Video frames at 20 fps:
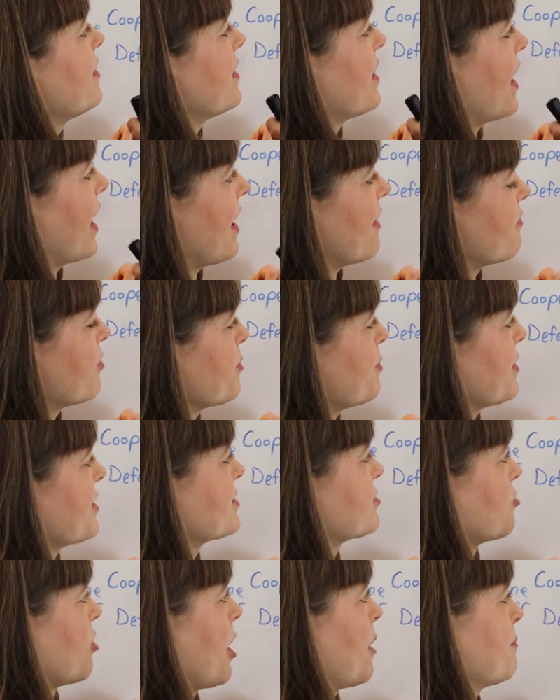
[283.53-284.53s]
then
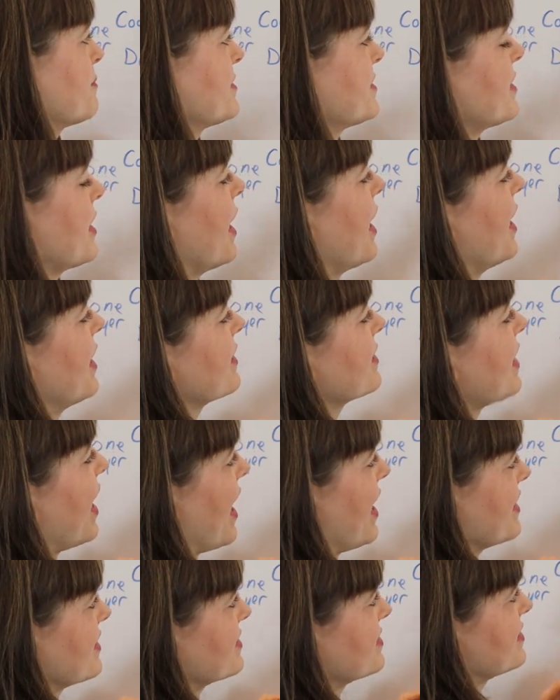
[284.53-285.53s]
everybody's crops uh,
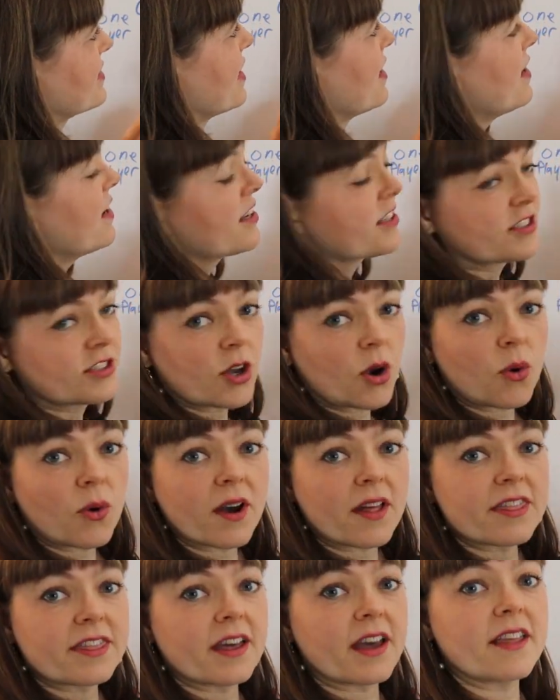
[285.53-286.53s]
last.
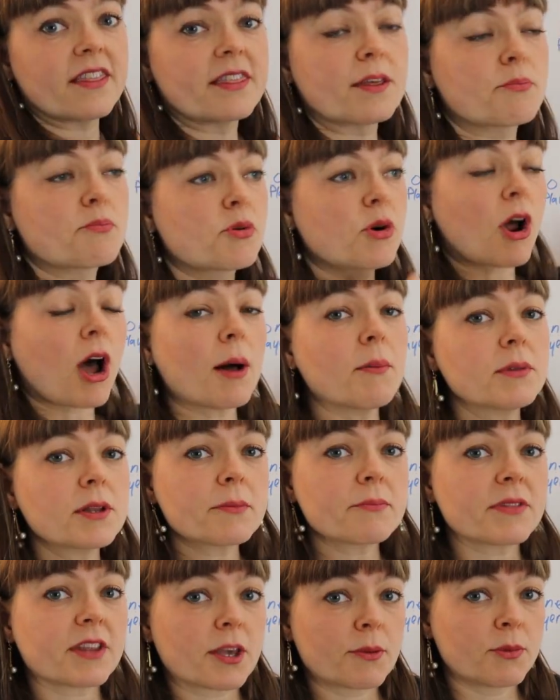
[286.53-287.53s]
So the, the
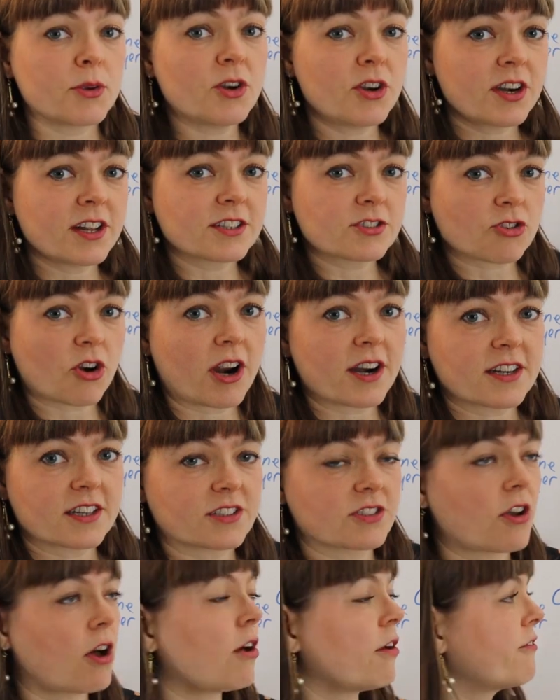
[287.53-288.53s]
problem the community is trying to
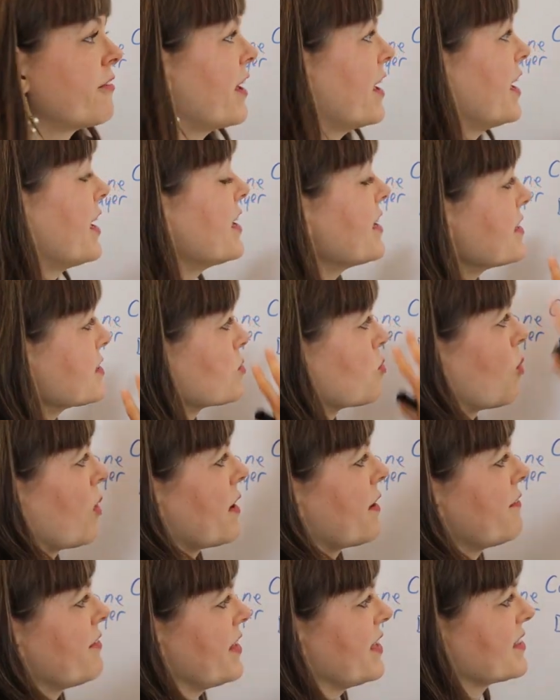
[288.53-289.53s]
solve is
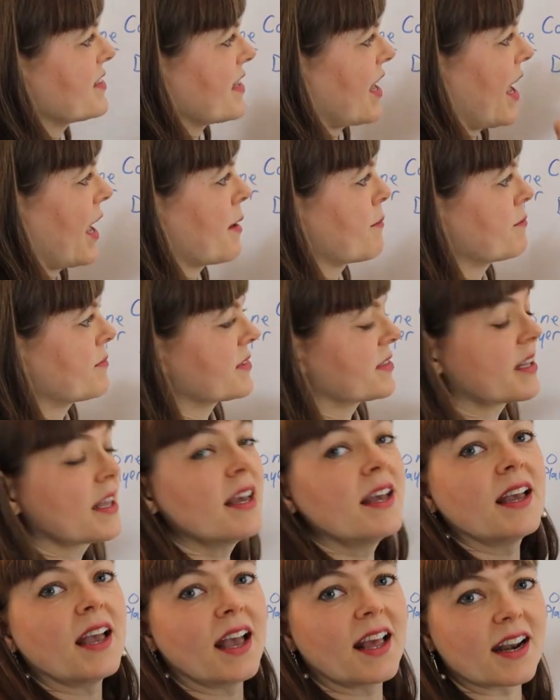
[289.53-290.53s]
one of these games
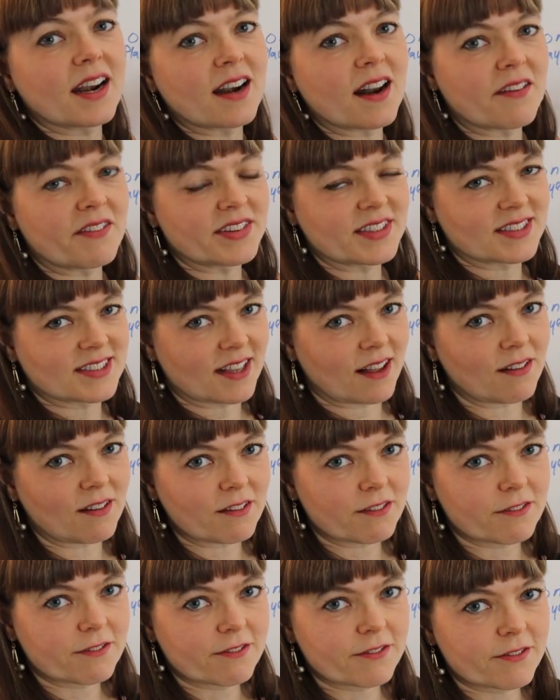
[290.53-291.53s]
in and of itself.
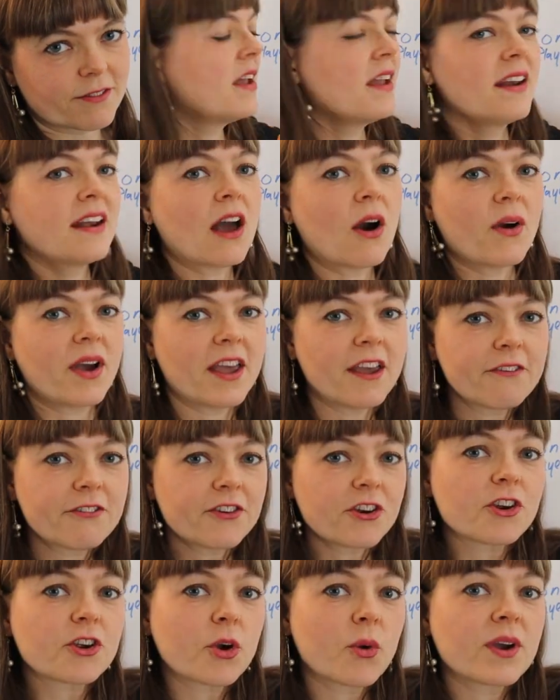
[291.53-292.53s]
Now, if
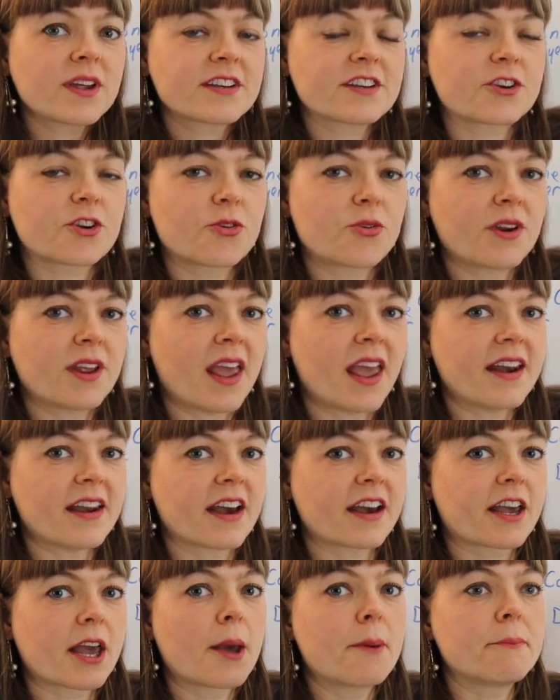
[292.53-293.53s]
you're going to
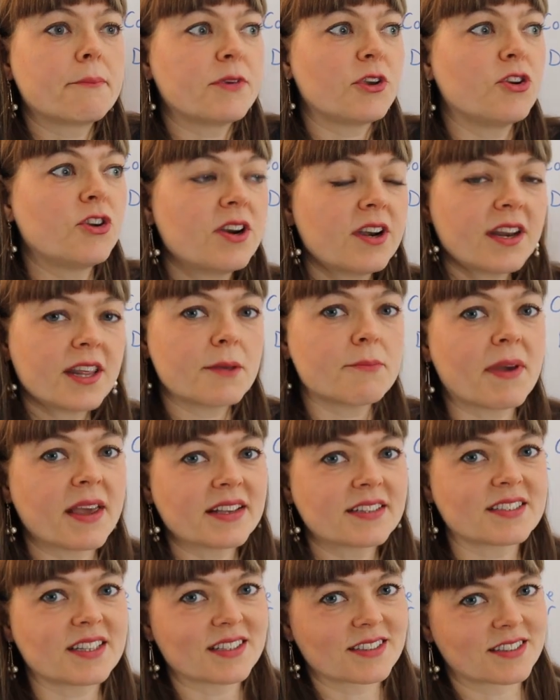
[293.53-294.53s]
create a
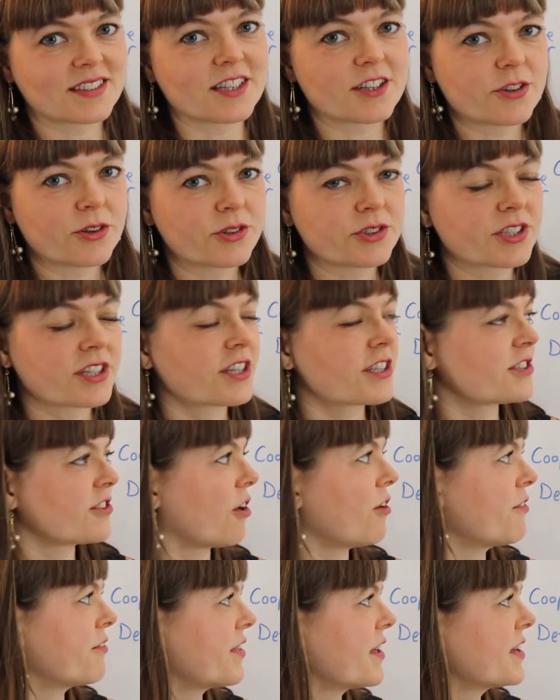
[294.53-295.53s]
community-based institution to
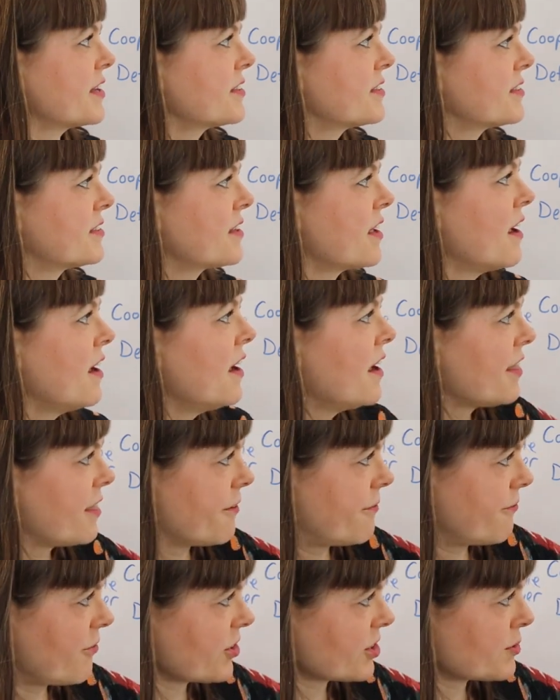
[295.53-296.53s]
solve this,
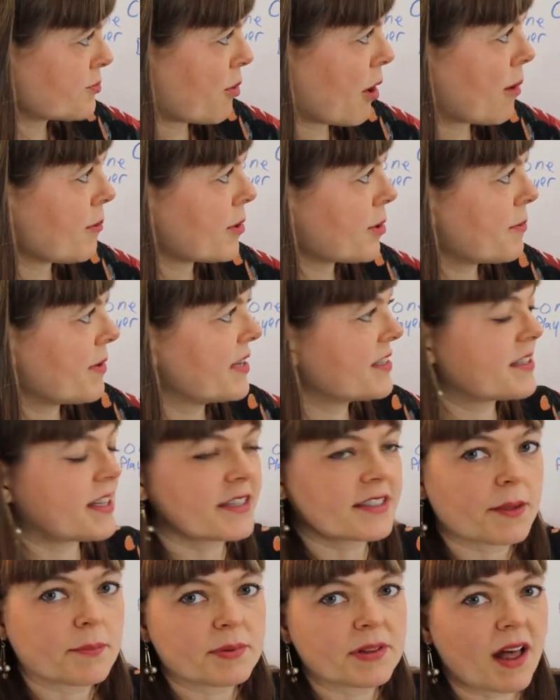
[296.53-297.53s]
the first problem is
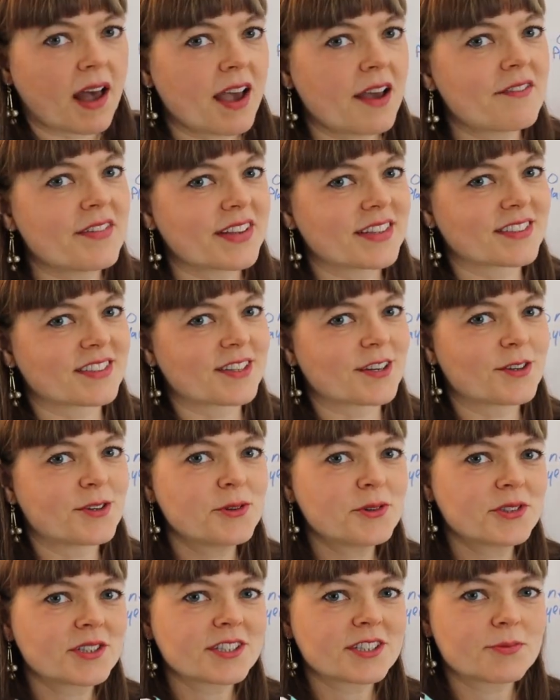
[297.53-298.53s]
the supply of
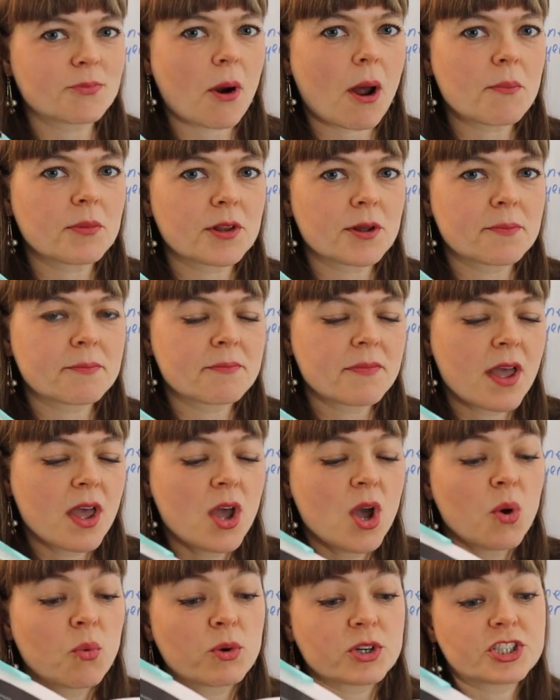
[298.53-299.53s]
institutions problem,
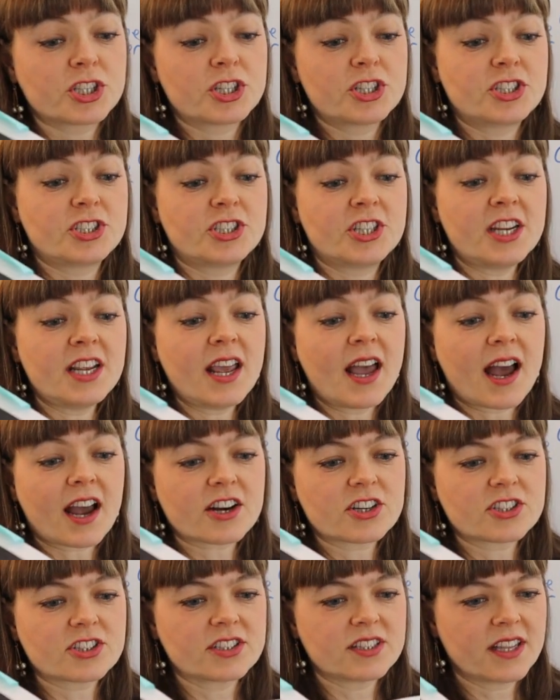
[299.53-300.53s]
which she
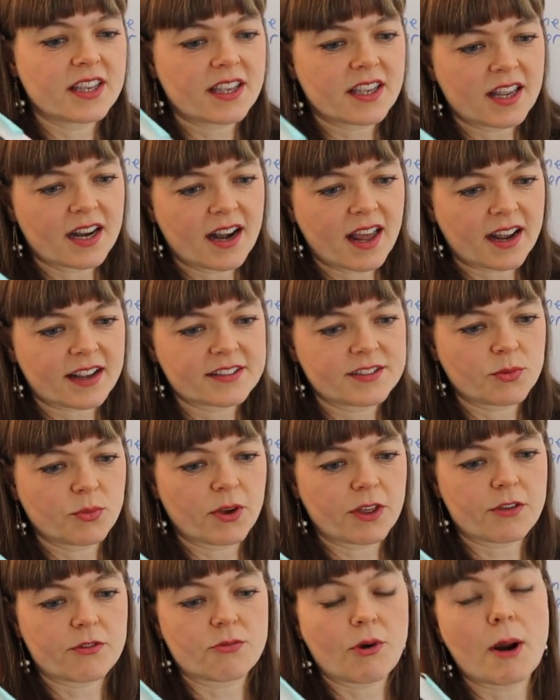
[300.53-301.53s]
actually connects
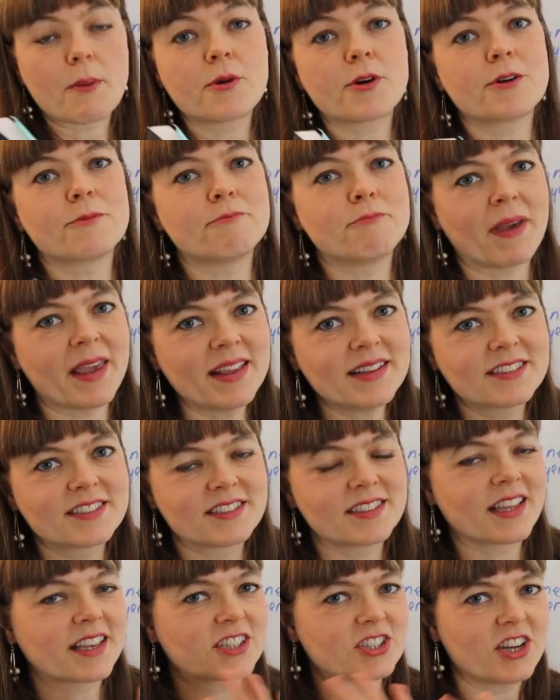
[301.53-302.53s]
with Robert
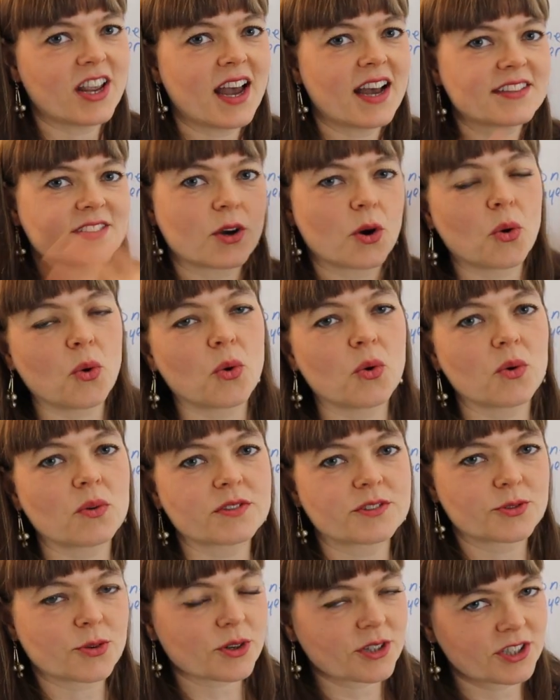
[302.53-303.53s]
Bates, like she has a whole
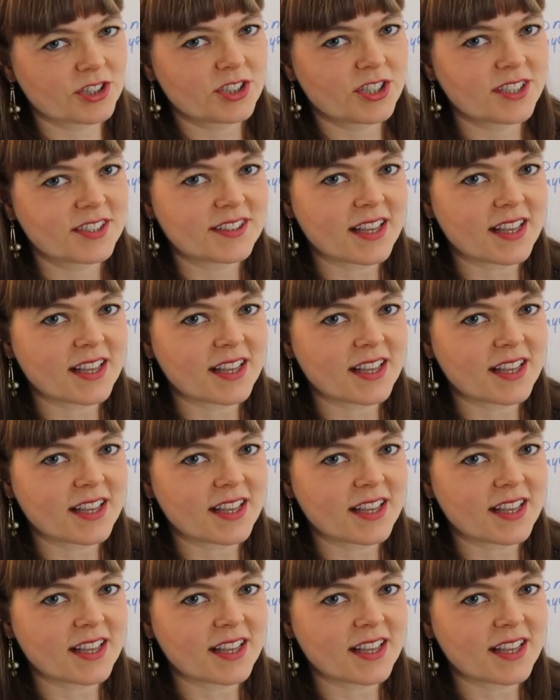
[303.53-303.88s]
source she